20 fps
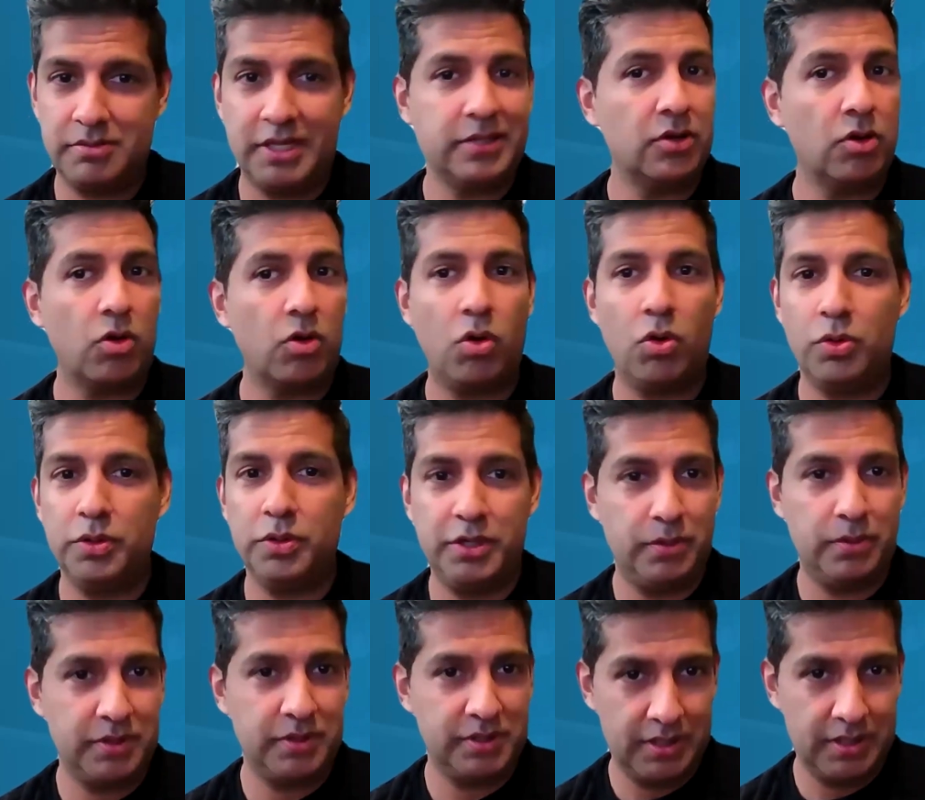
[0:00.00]
Like they're only
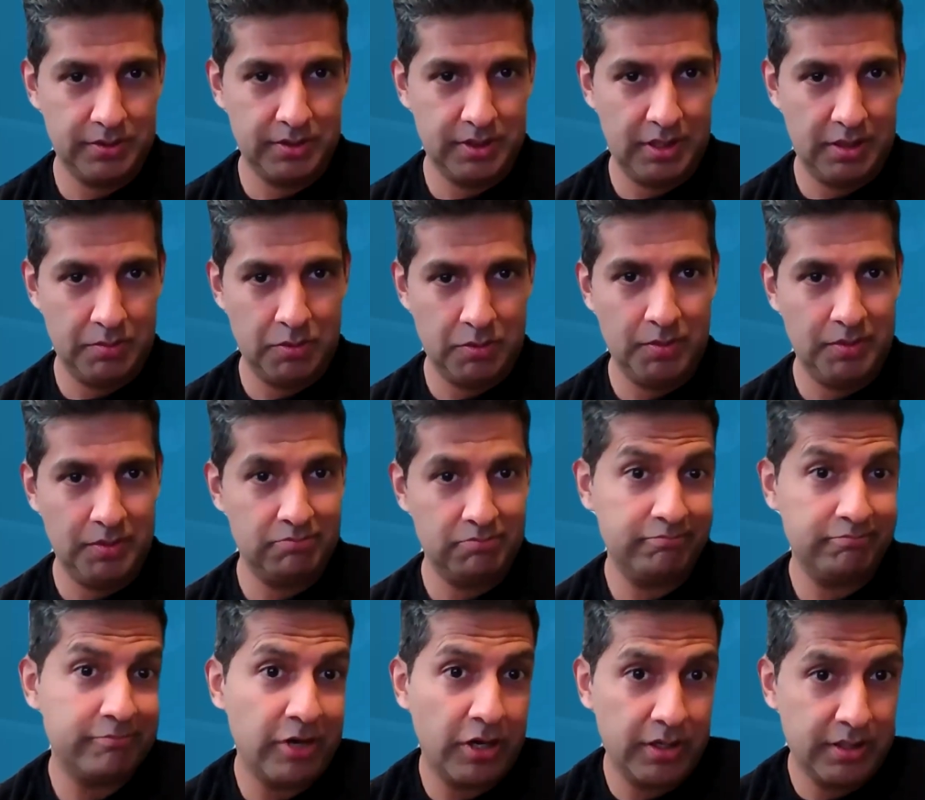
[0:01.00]
doing sales enablement,
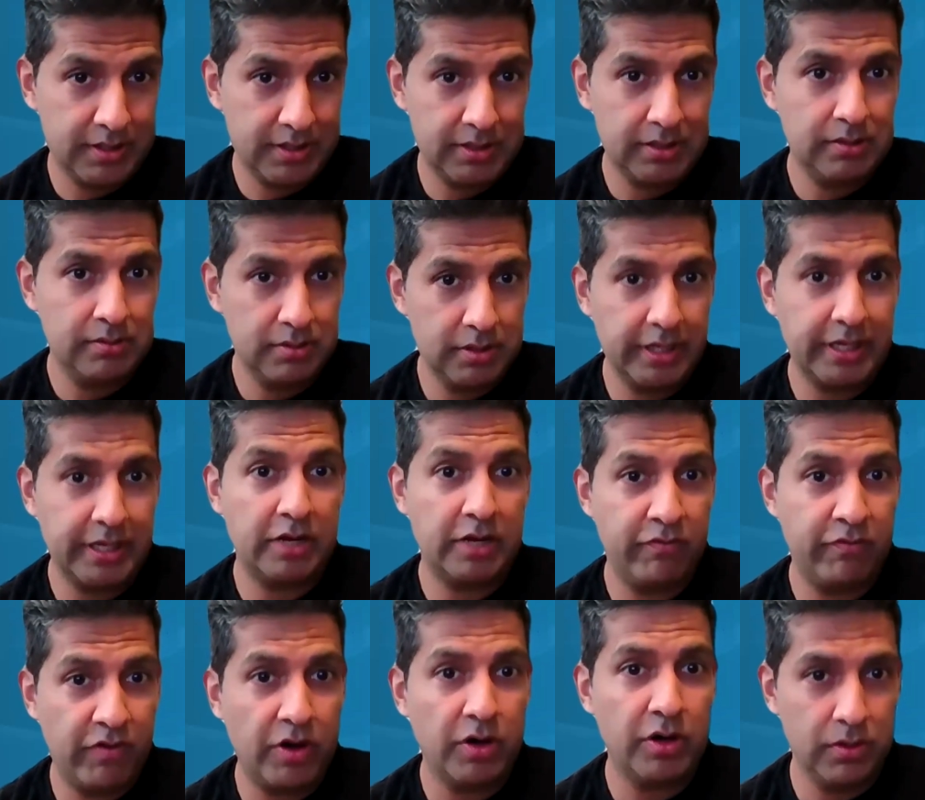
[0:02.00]
honestly, like in a
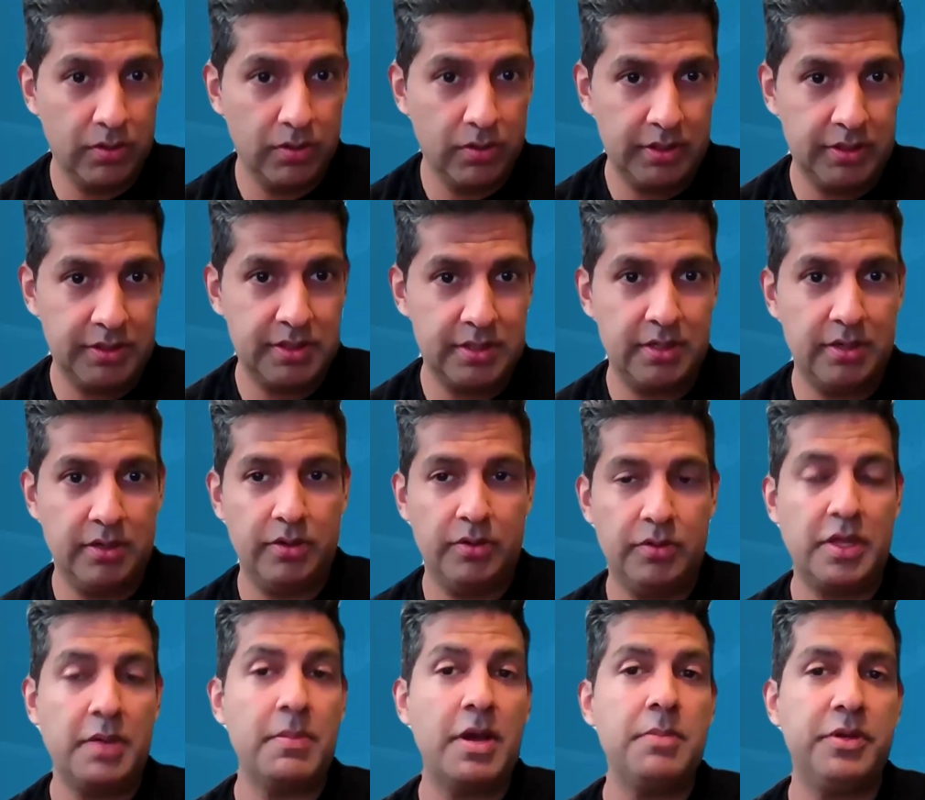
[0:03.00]
very early scenario.
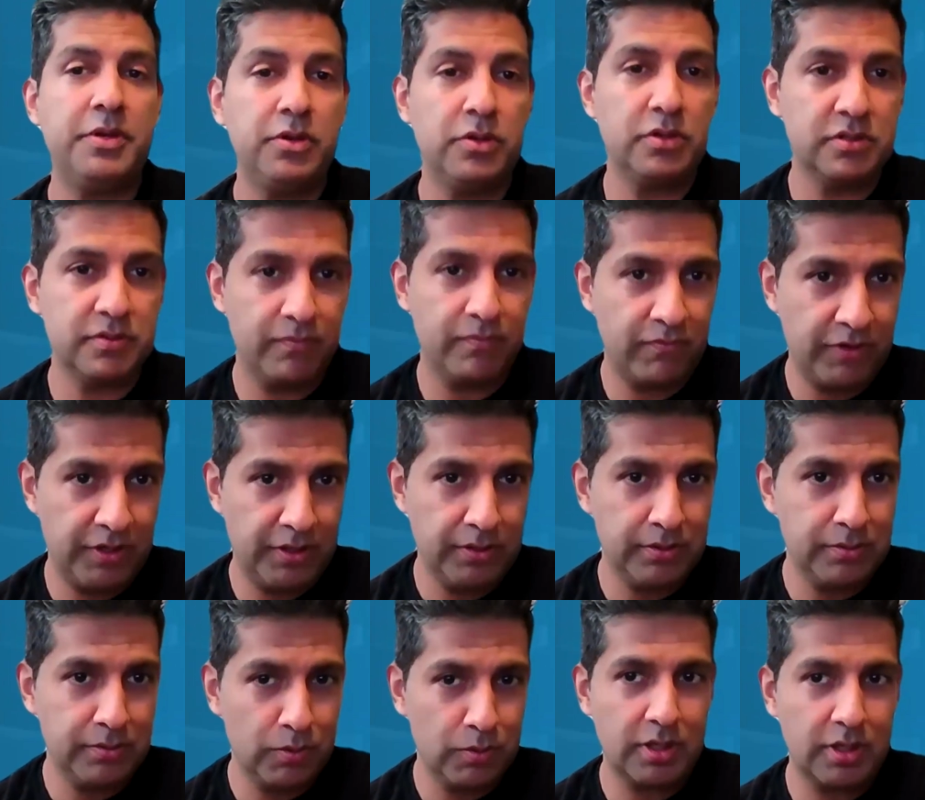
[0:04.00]
They might be doing some
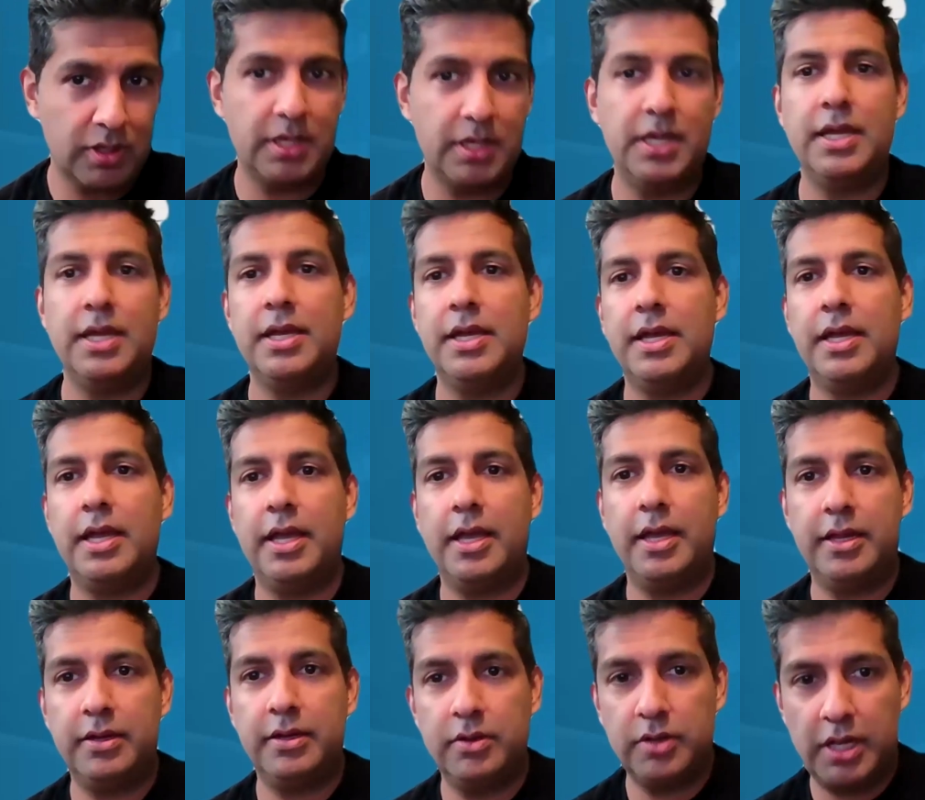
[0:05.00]
field work
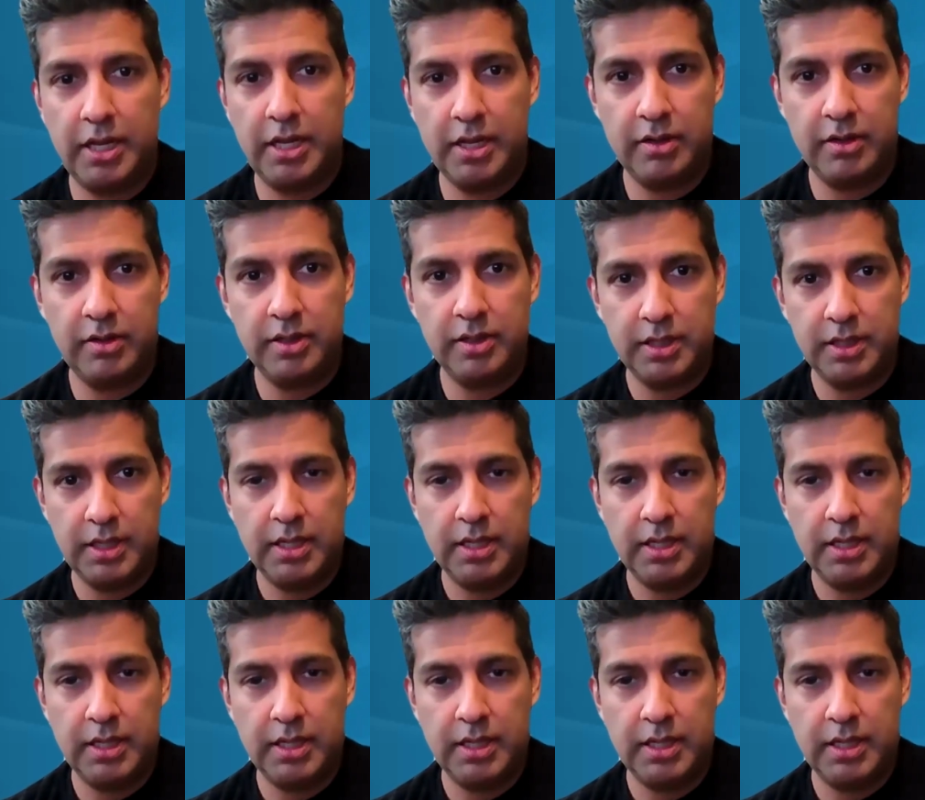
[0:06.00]
and and